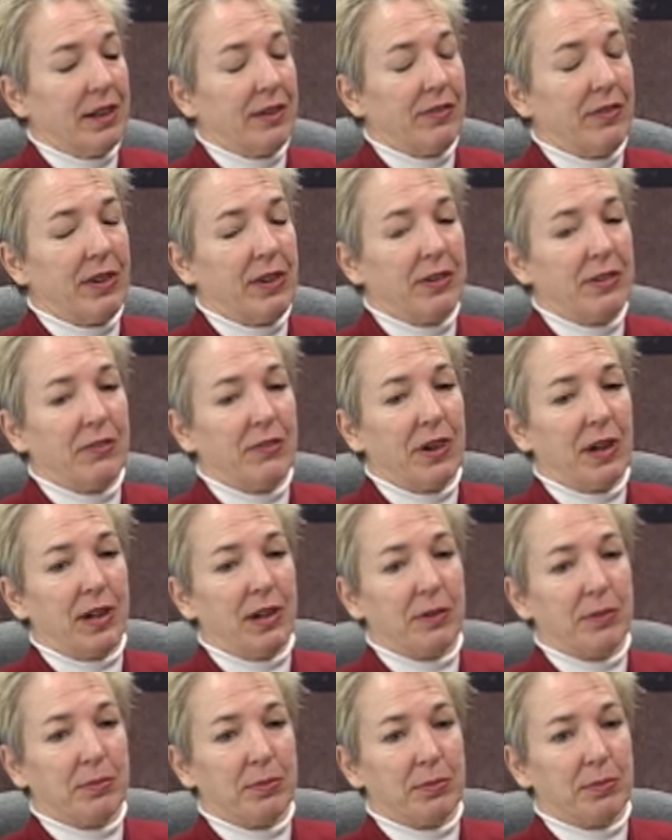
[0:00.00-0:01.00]
if they
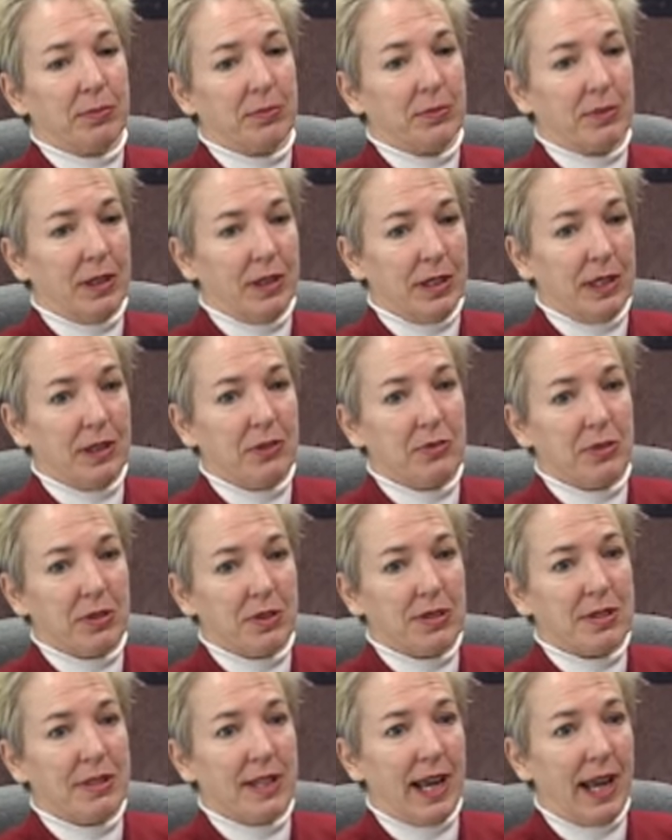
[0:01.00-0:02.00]
develop an
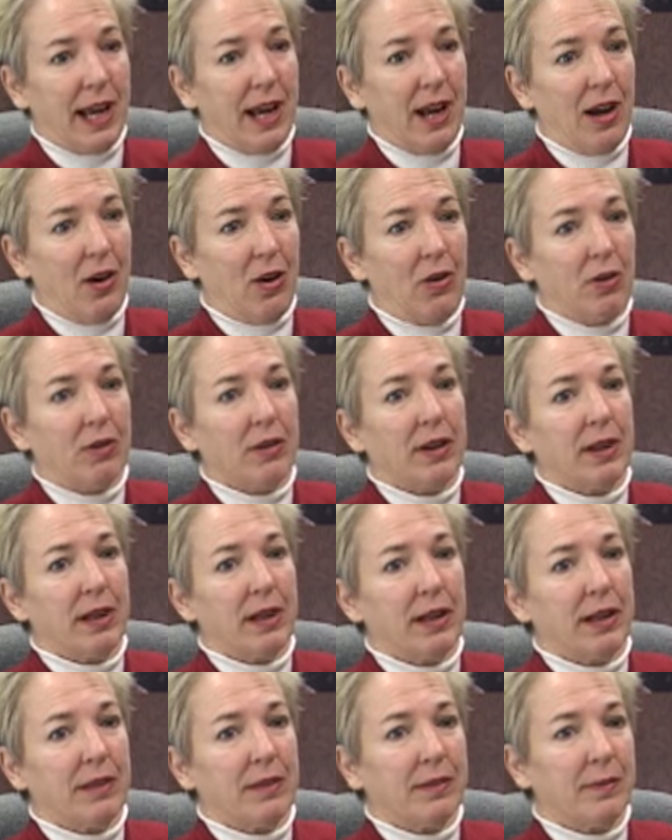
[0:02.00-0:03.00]
interest now,
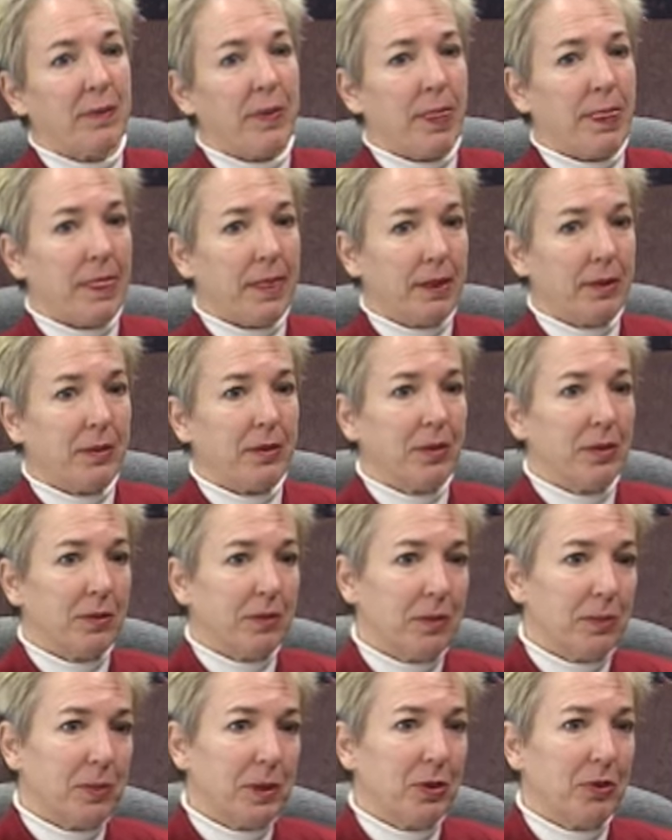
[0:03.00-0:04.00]
and it
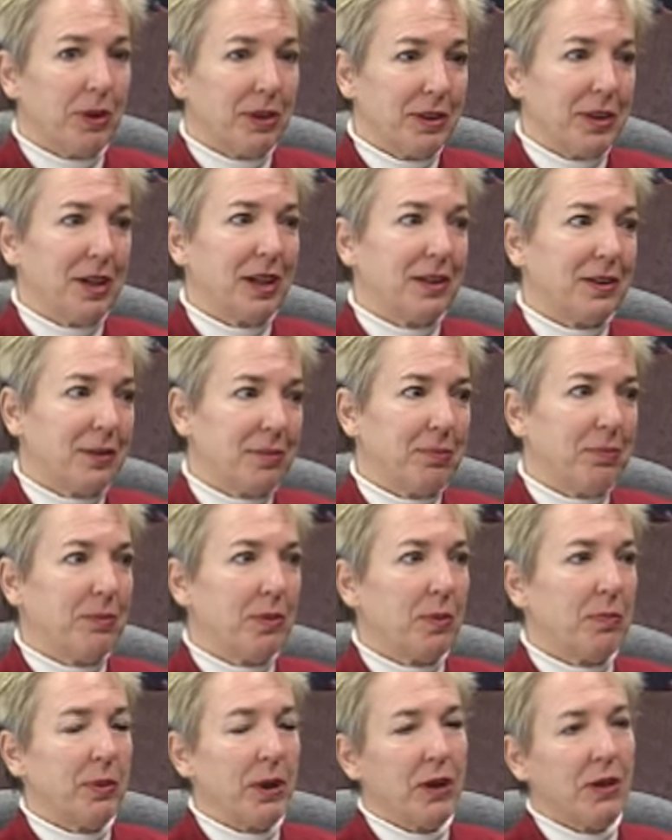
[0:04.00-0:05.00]
would be great to get
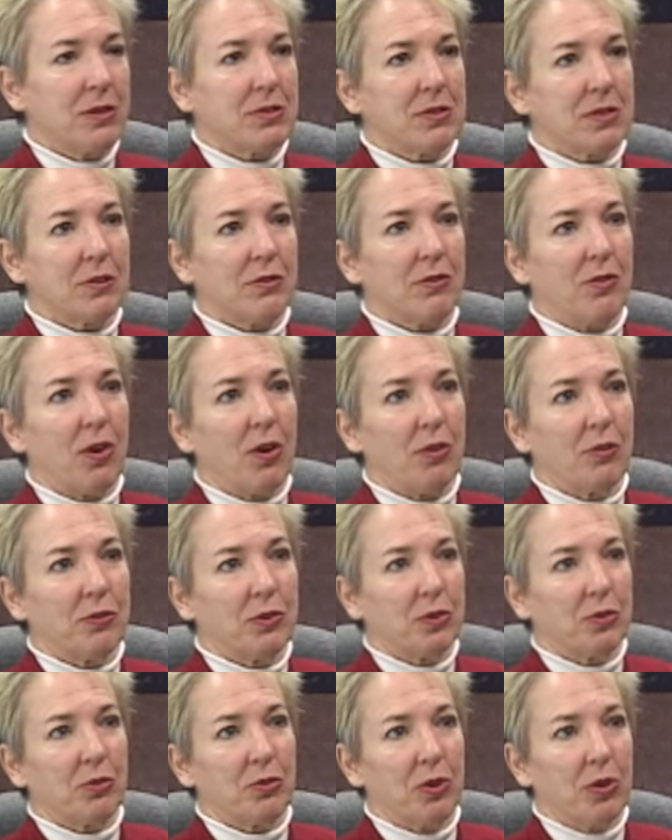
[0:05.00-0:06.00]
the parents involved
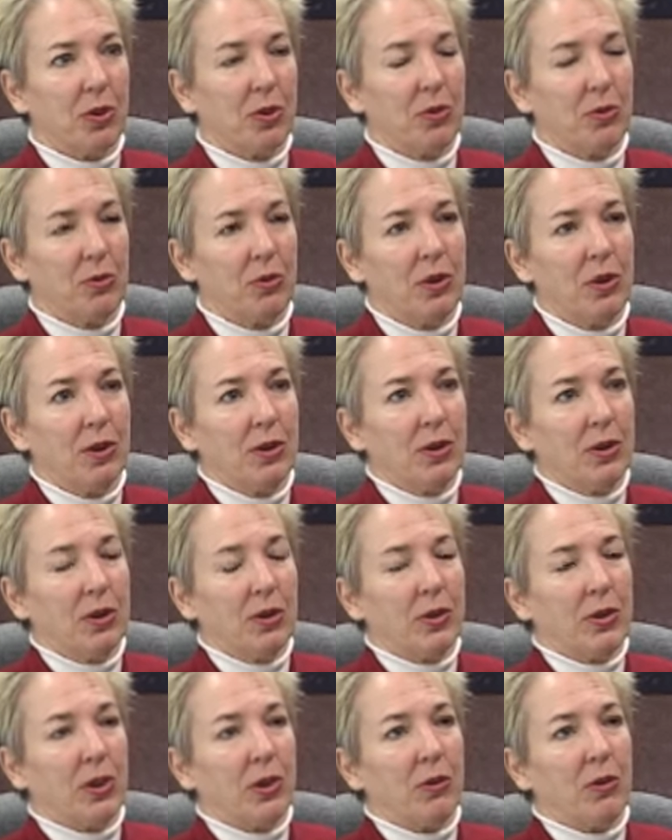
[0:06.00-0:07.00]
to grow
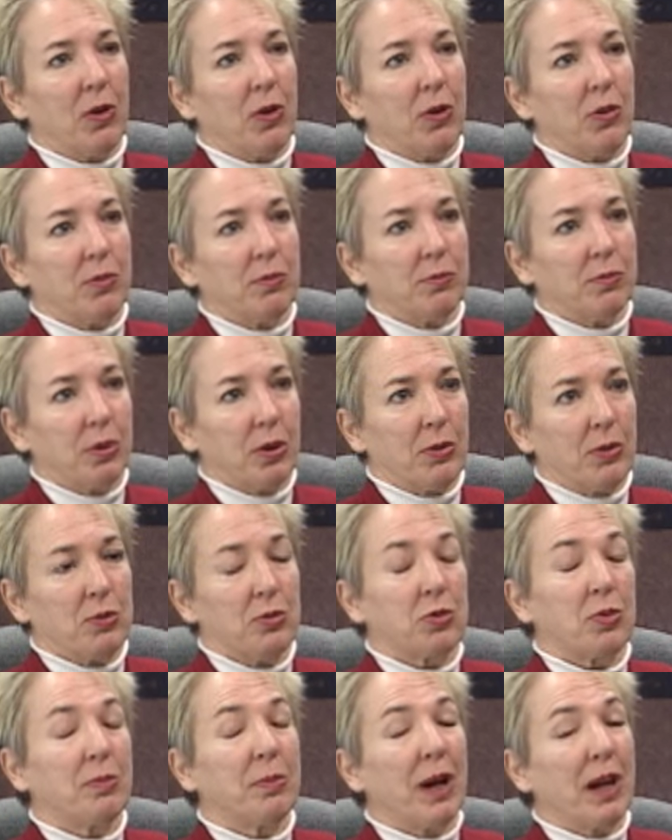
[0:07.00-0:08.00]
their own
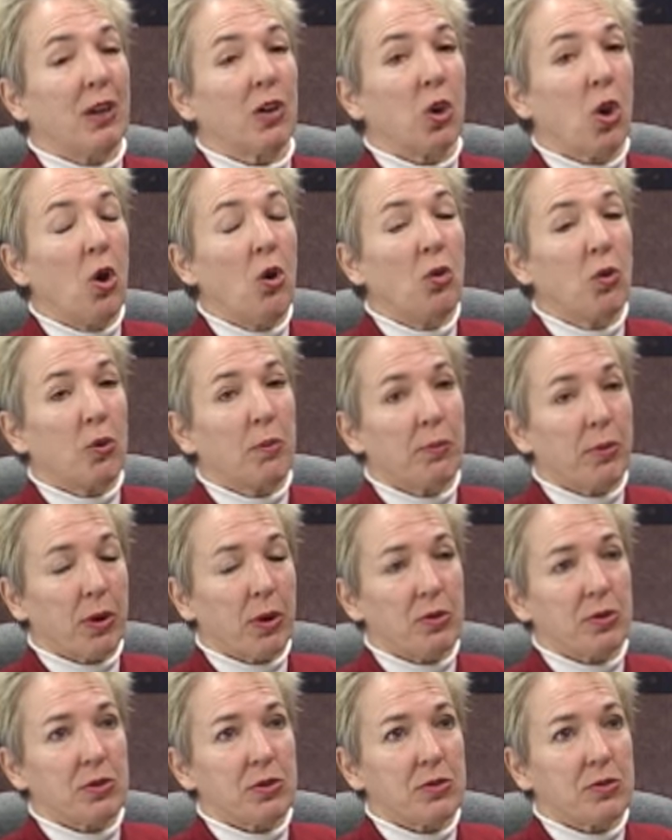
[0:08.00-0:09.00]
produce or buy local
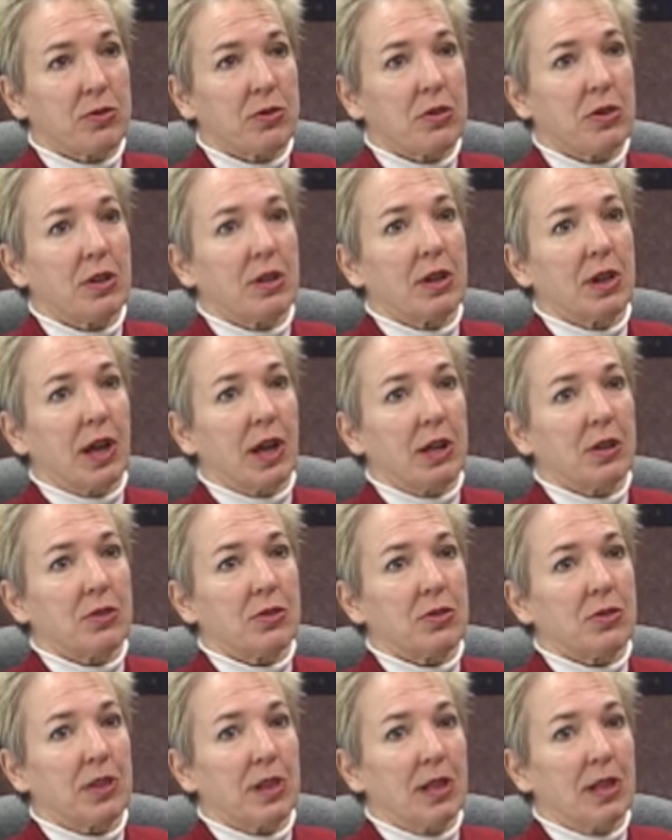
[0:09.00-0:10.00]
produce and
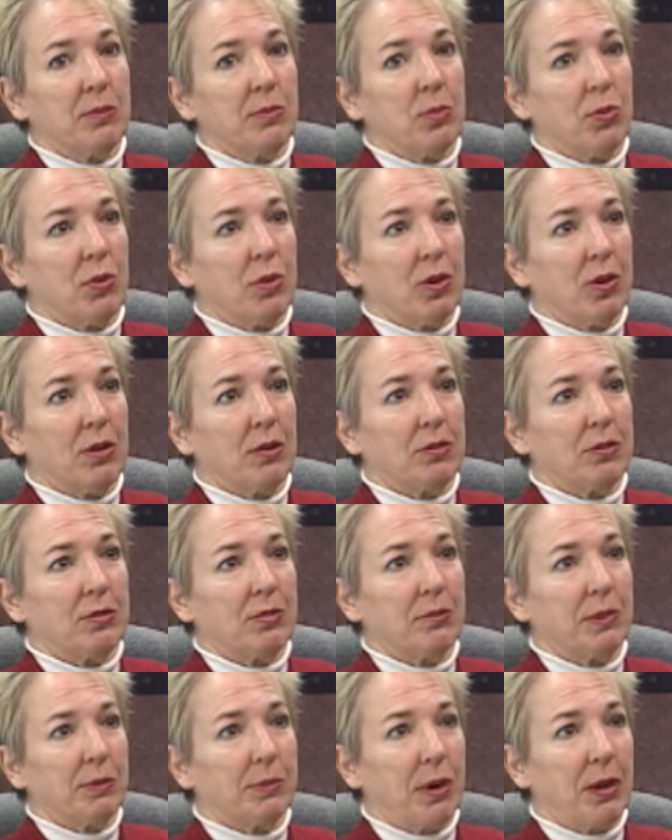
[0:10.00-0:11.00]
just eat more.
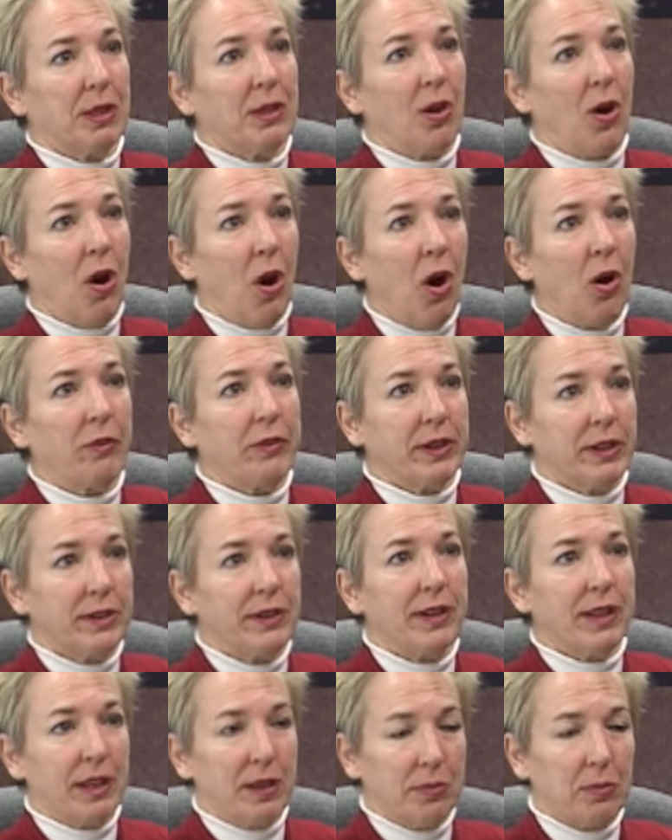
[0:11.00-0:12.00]
We probably all need
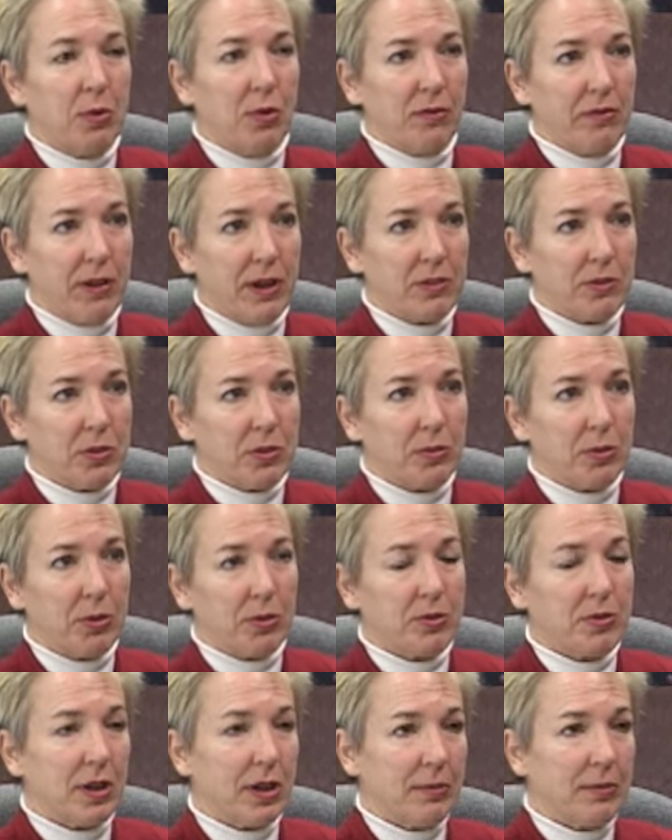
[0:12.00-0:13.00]
to eat more
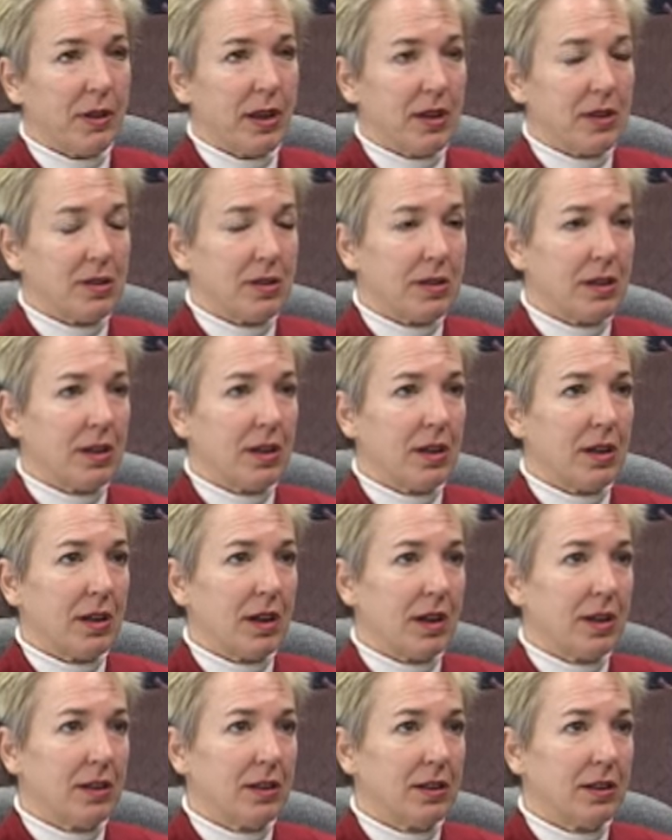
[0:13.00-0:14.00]
vegetables, I'm guessing,
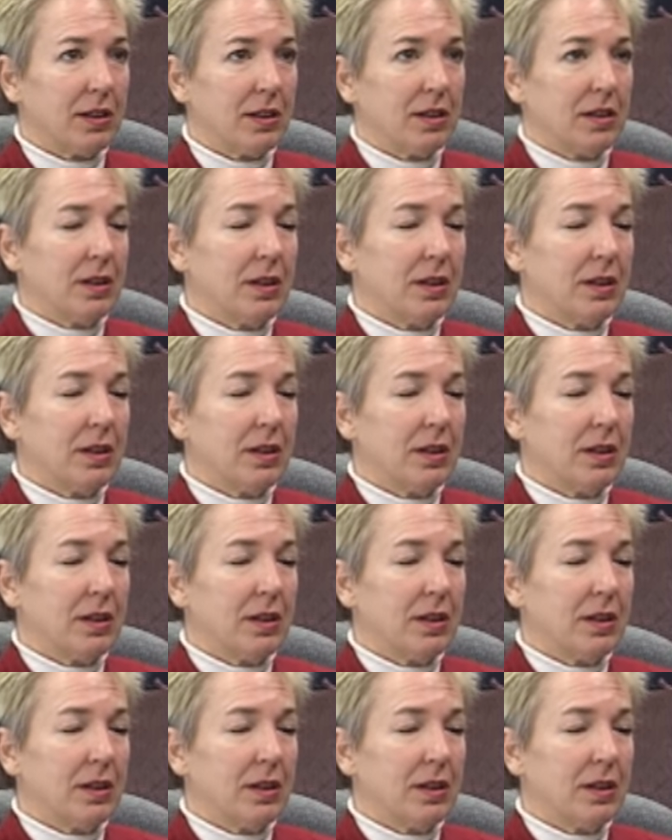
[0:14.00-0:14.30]
and